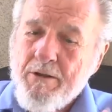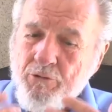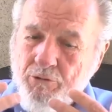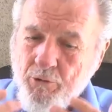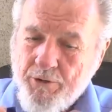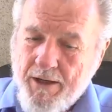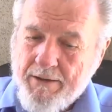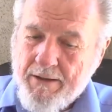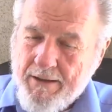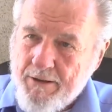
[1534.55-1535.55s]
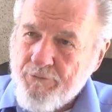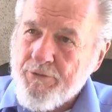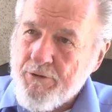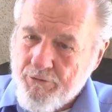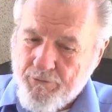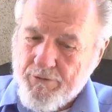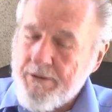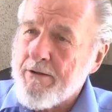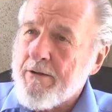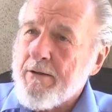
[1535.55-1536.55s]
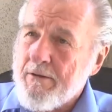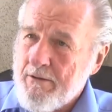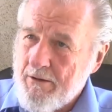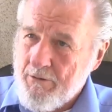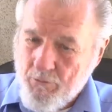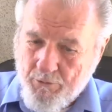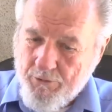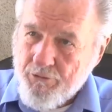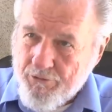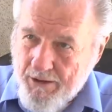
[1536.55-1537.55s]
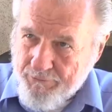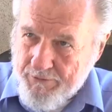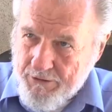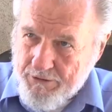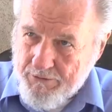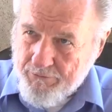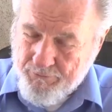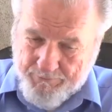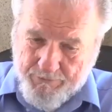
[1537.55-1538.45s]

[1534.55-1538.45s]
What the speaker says: so that if there's validity in this definition of